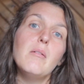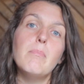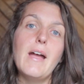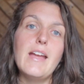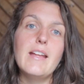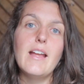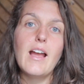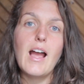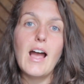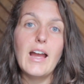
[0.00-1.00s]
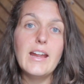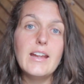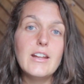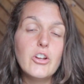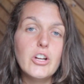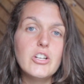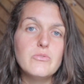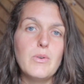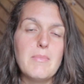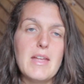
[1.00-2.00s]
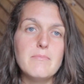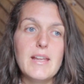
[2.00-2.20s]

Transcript: But I encourage women,